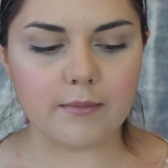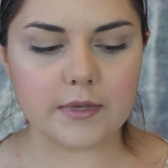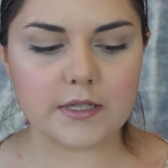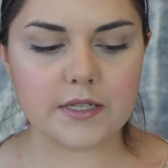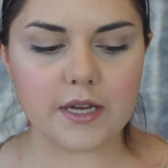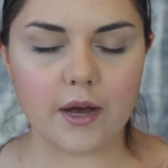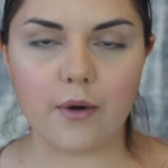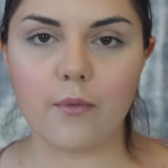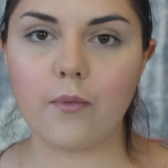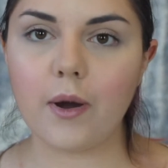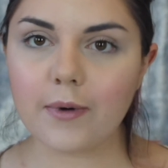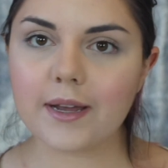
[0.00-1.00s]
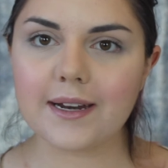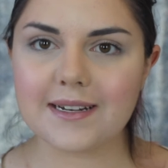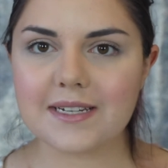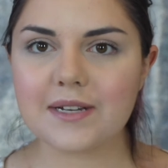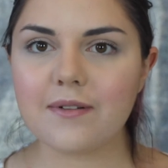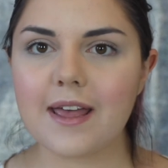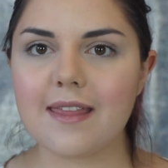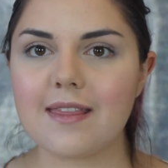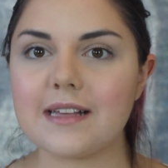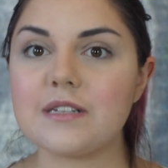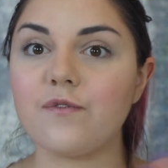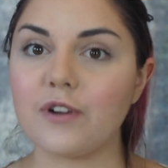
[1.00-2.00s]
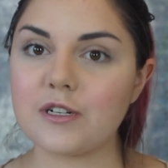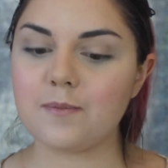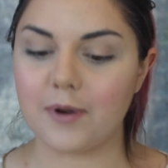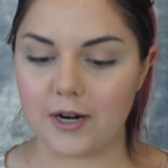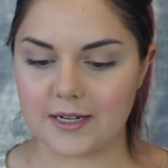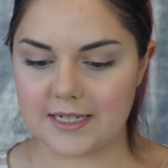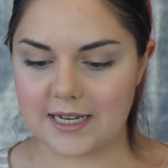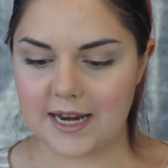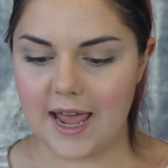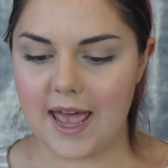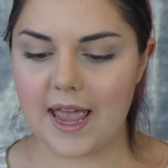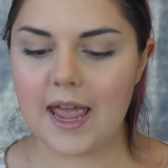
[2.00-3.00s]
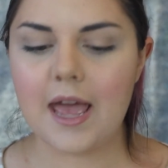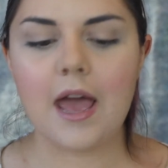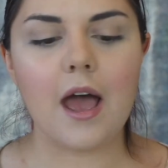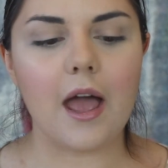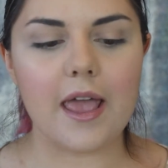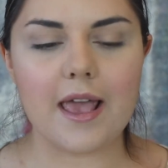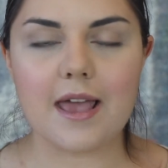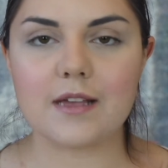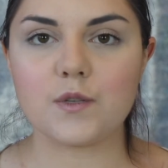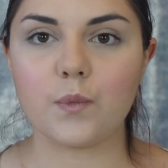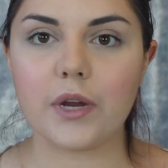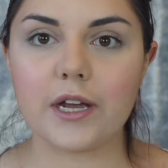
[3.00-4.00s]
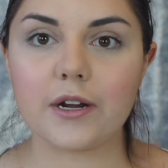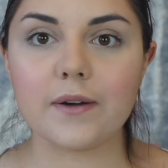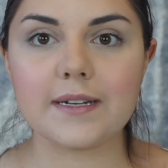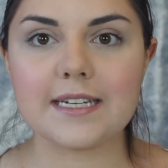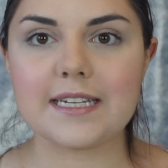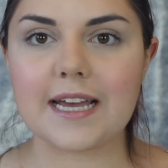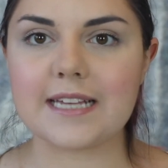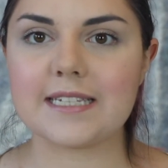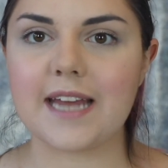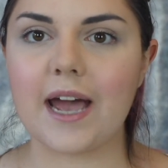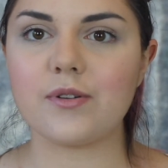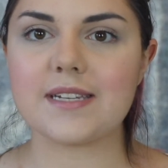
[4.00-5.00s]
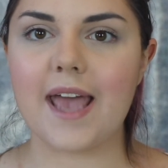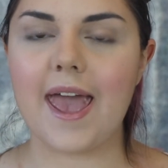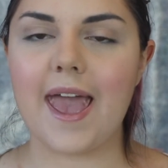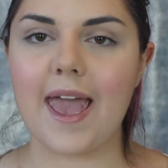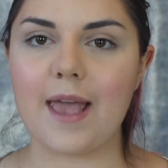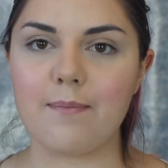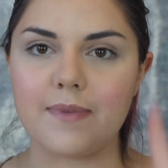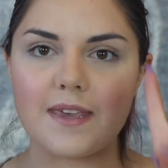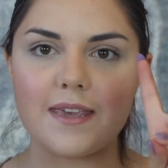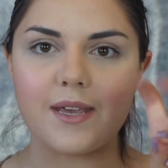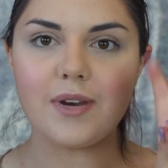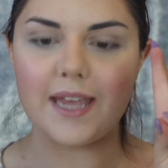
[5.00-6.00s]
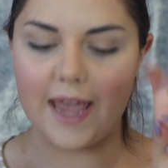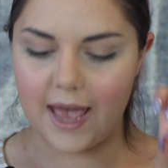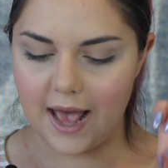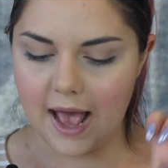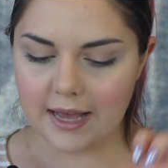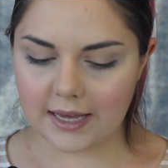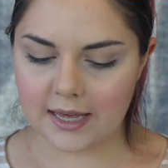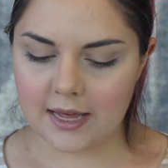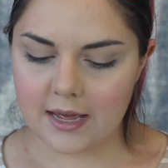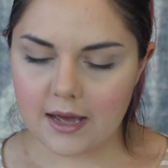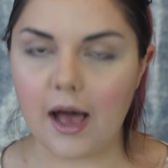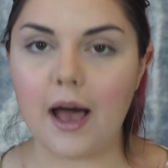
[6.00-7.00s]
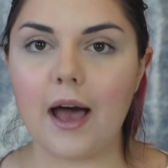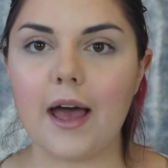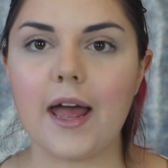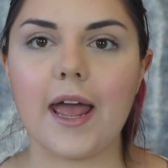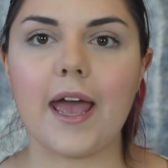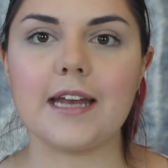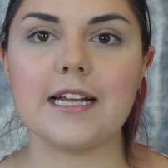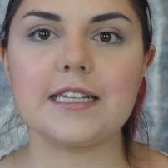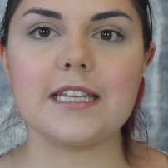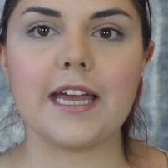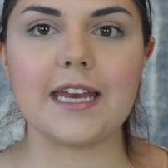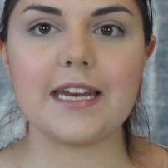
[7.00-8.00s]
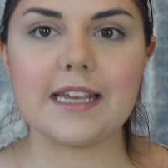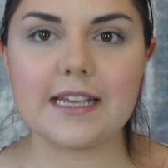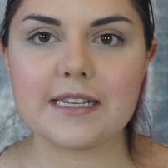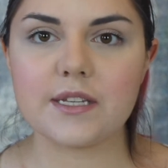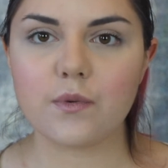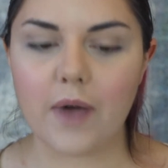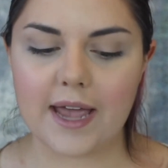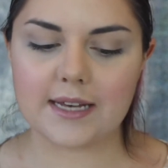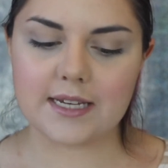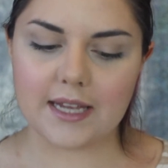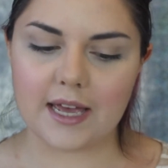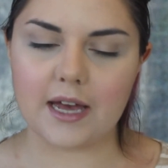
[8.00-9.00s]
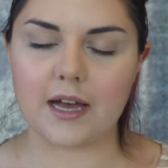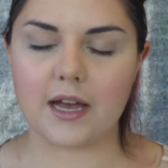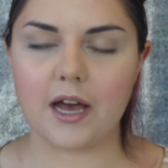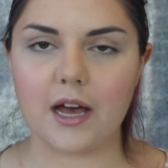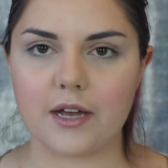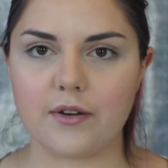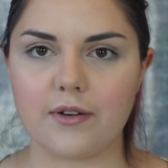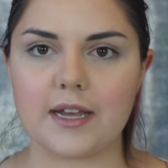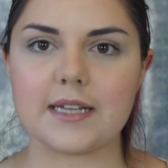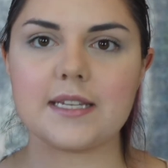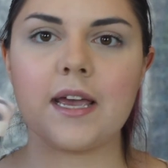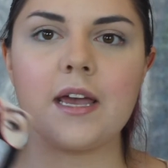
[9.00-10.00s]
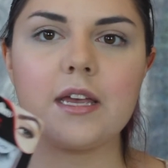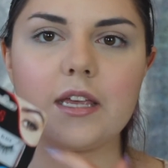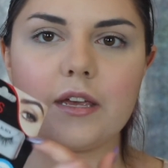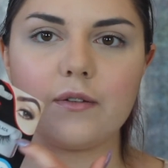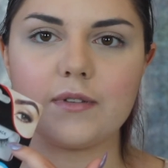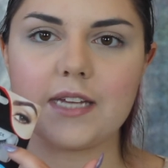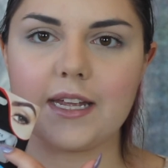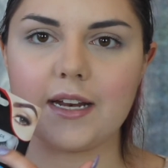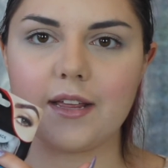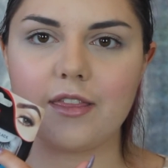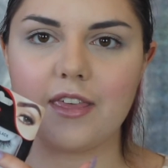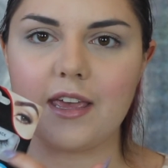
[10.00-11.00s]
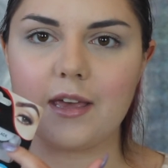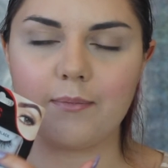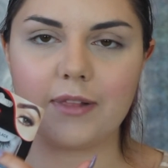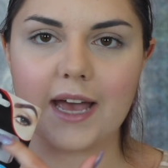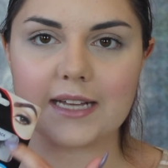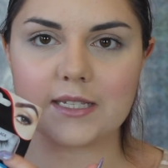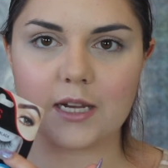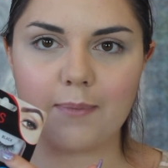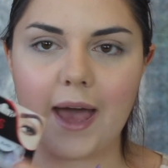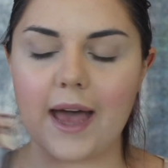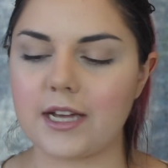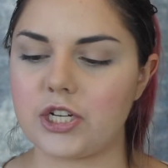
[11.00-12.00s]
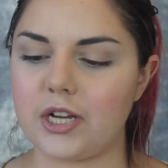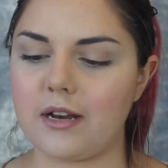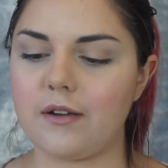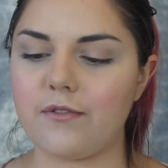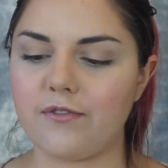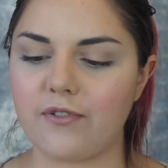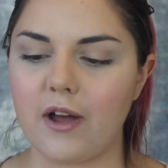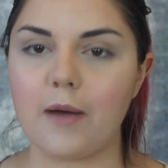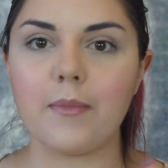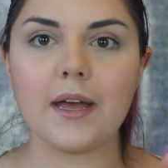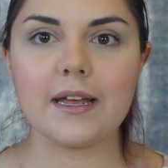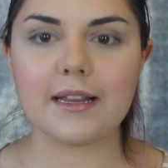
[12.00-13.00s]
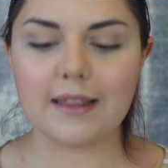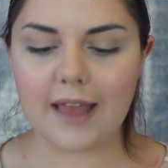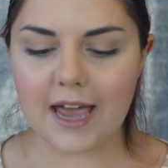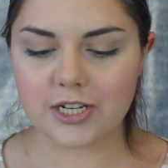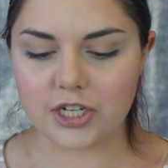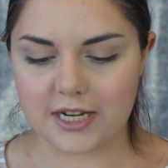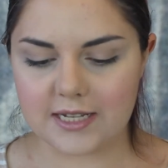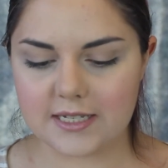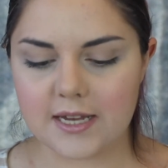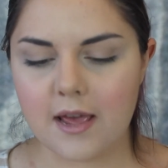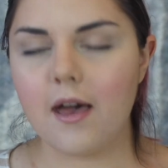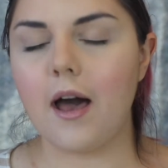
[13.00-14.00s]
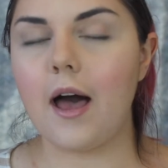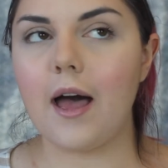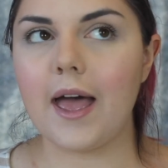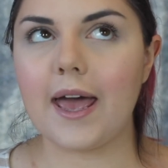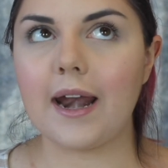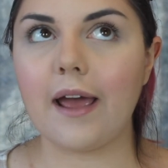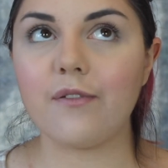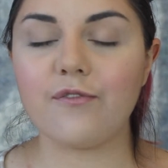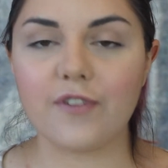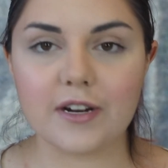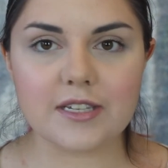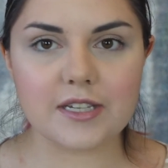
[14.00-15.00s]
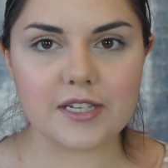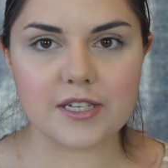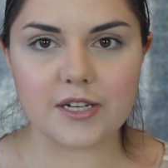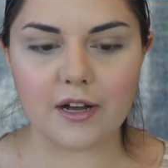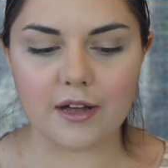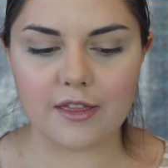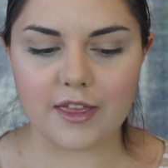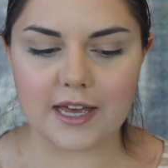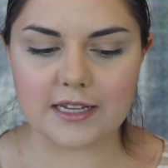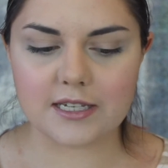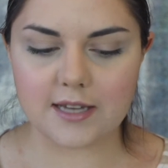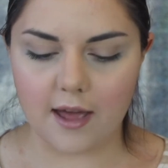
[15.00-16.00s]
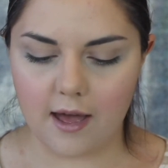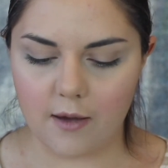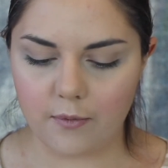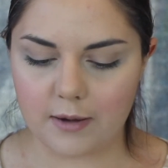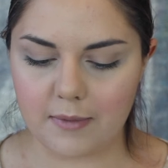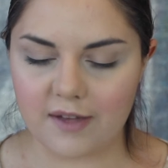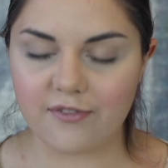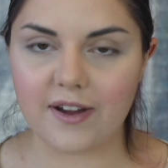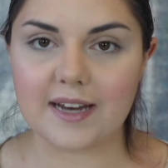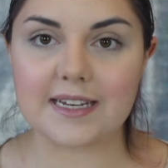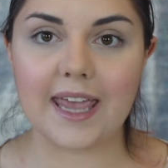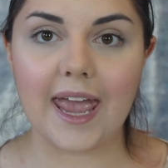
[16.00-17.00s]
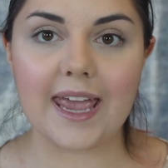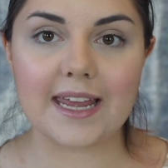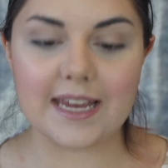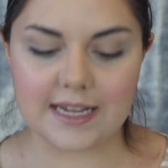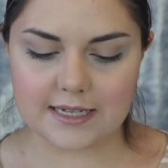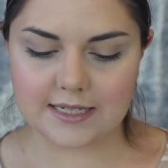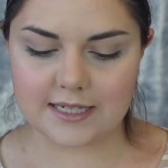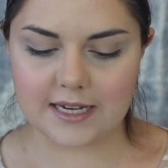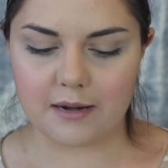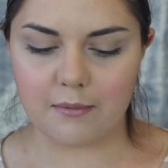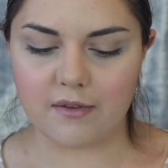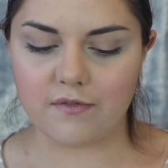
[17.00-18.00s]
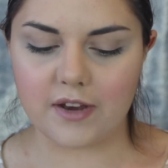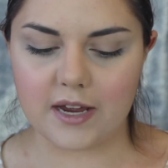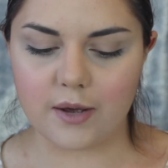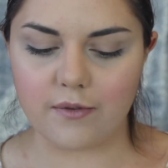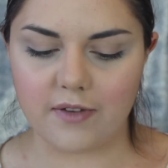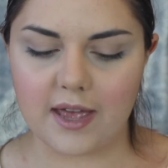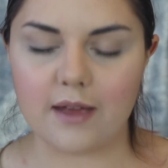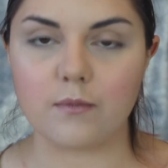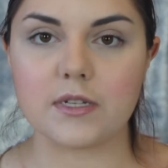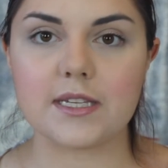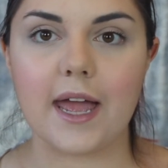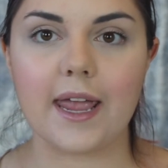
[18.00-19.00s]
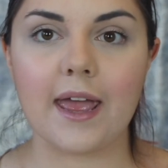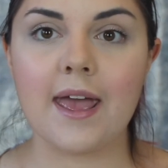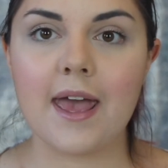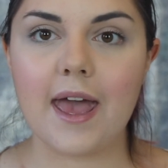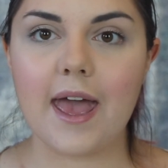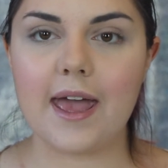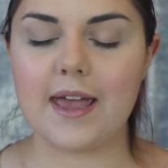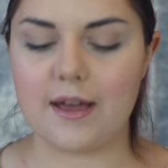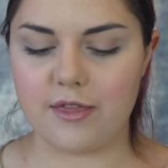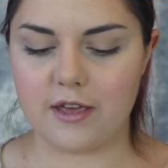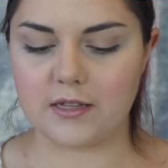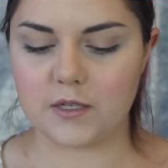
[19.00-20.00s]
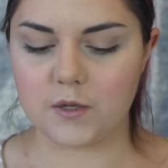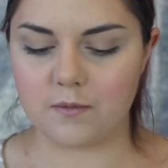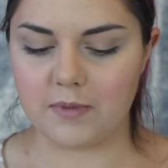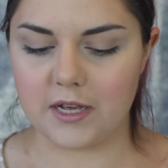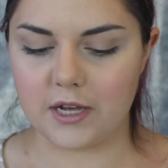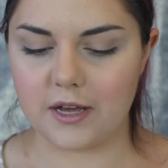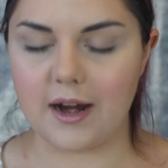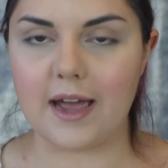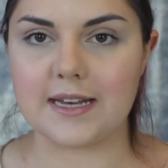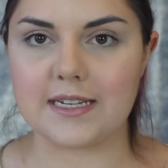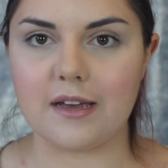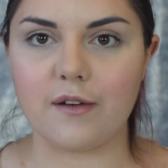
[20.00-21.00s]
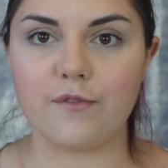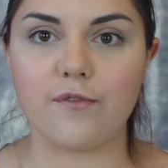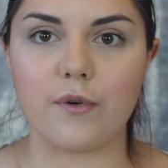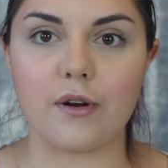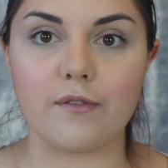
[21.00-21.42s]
So what we're gonna do in this first part today is we are going to test out a beauty hack, and it's like an easy way to get a cut crease using the plastic packaging from lashes. And I first saw this when my friend Katie sent me a video of it and was like, hey, I think this would be a good idea for